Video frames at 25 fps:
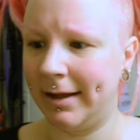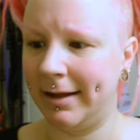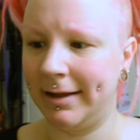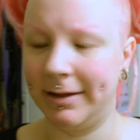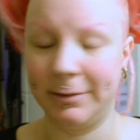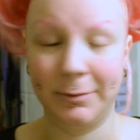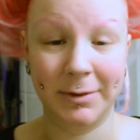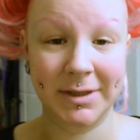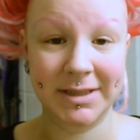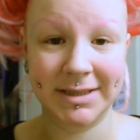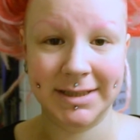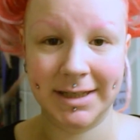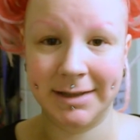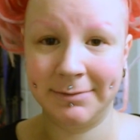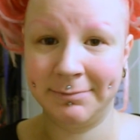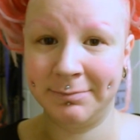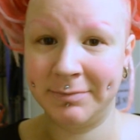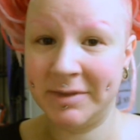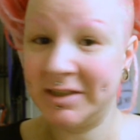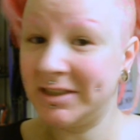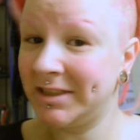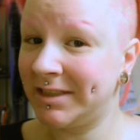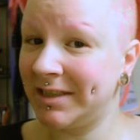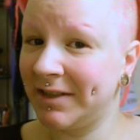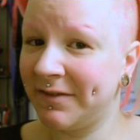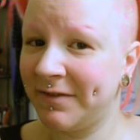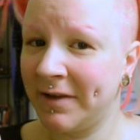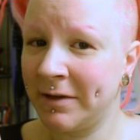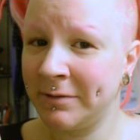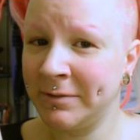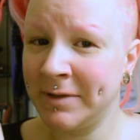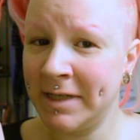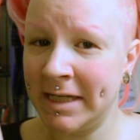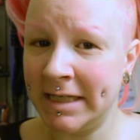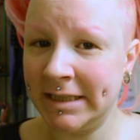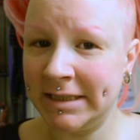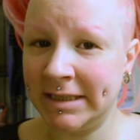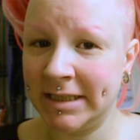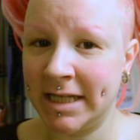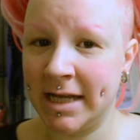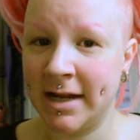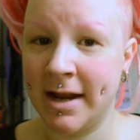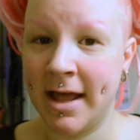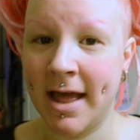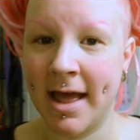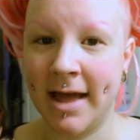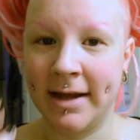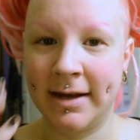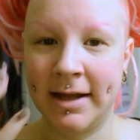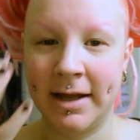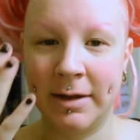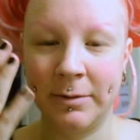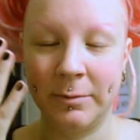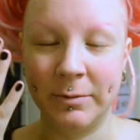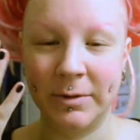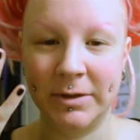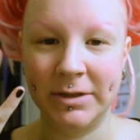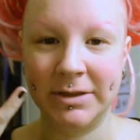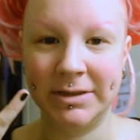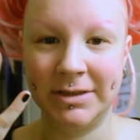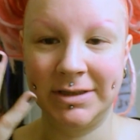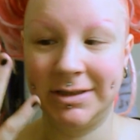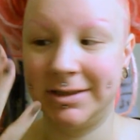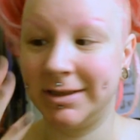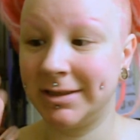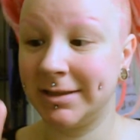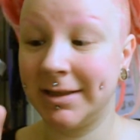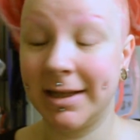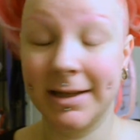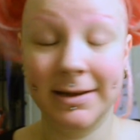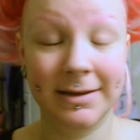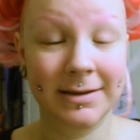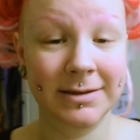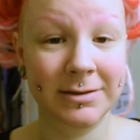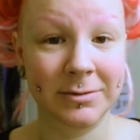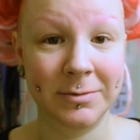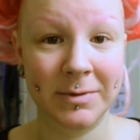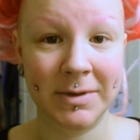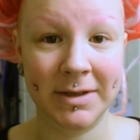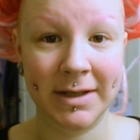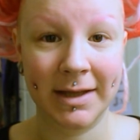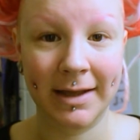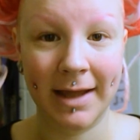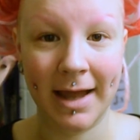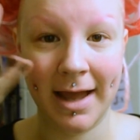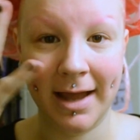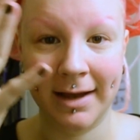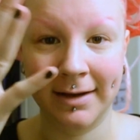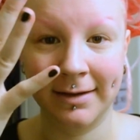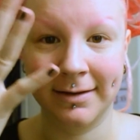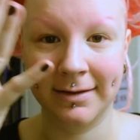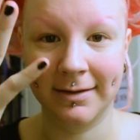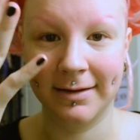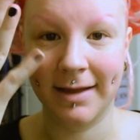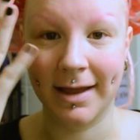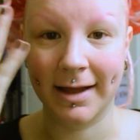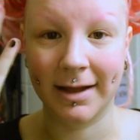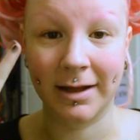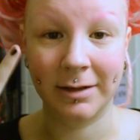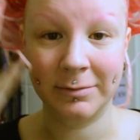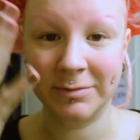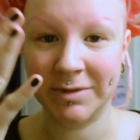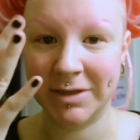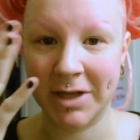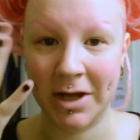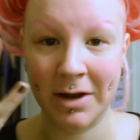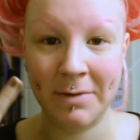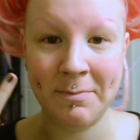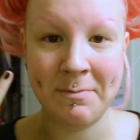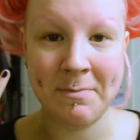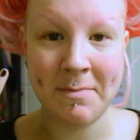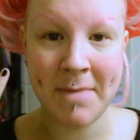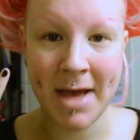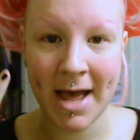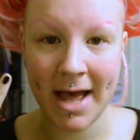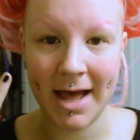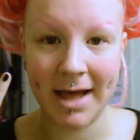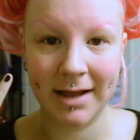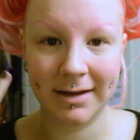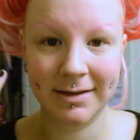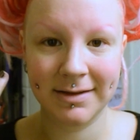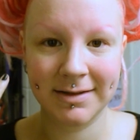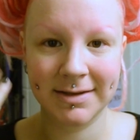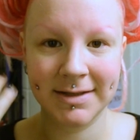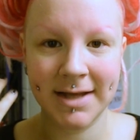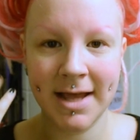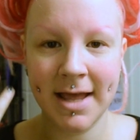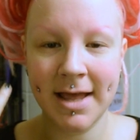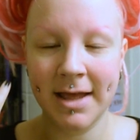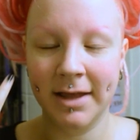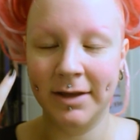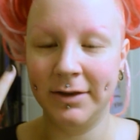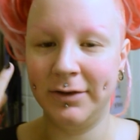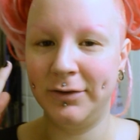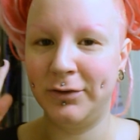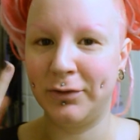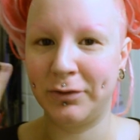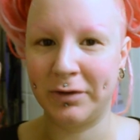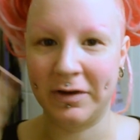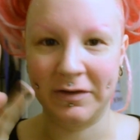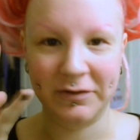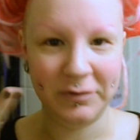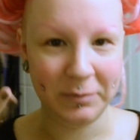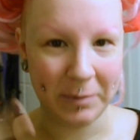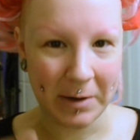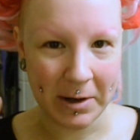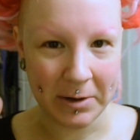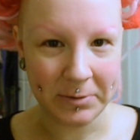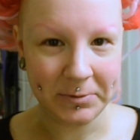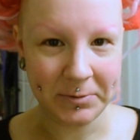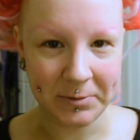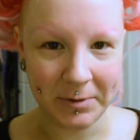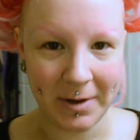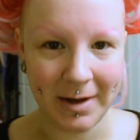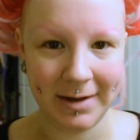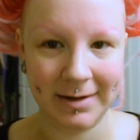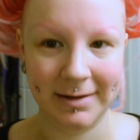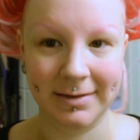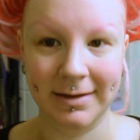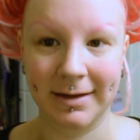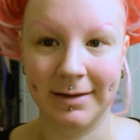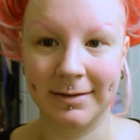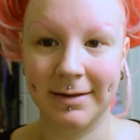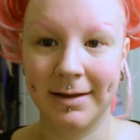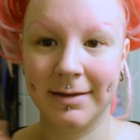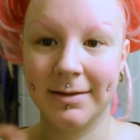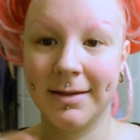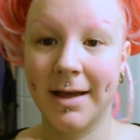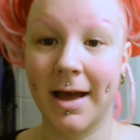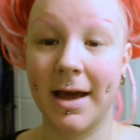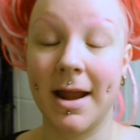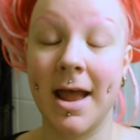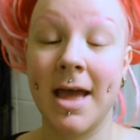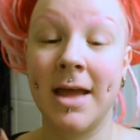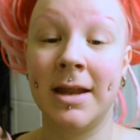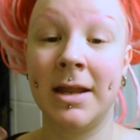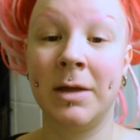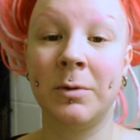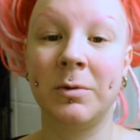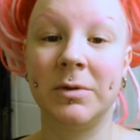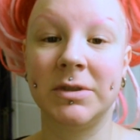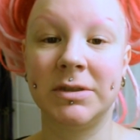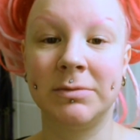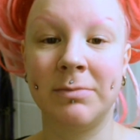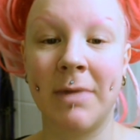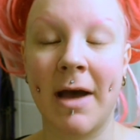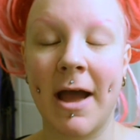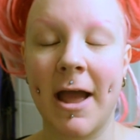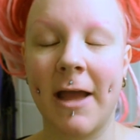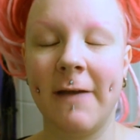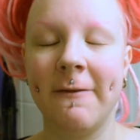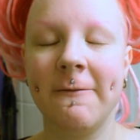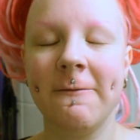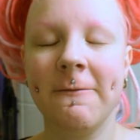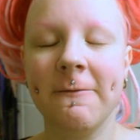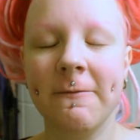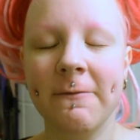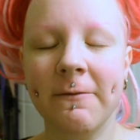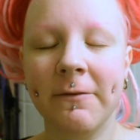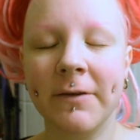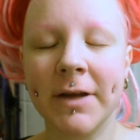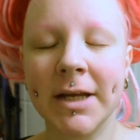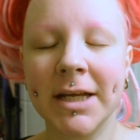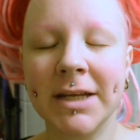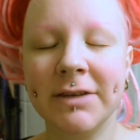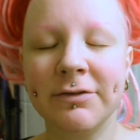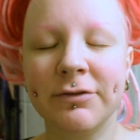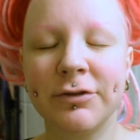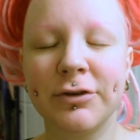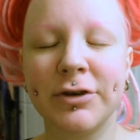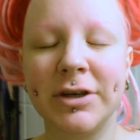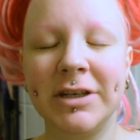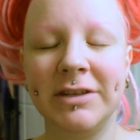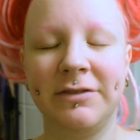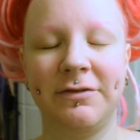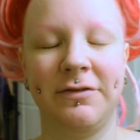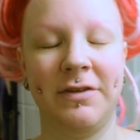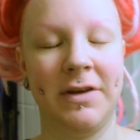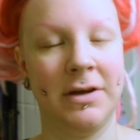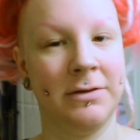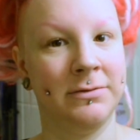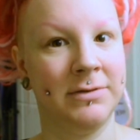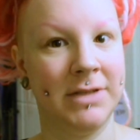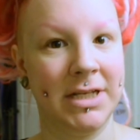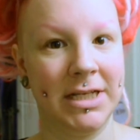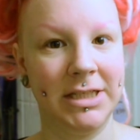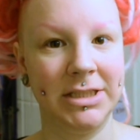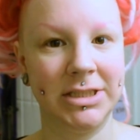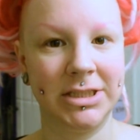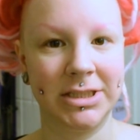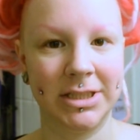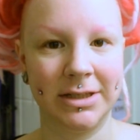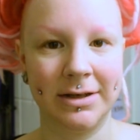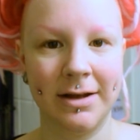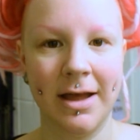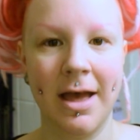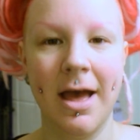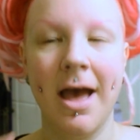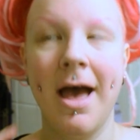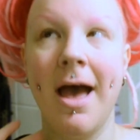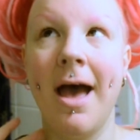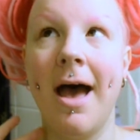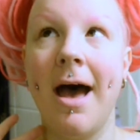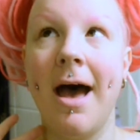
it was um, a stick foundation, and it was just like this one, the kind that comes on matte. You don't have to powder or anything like that. And it was my favorite foundation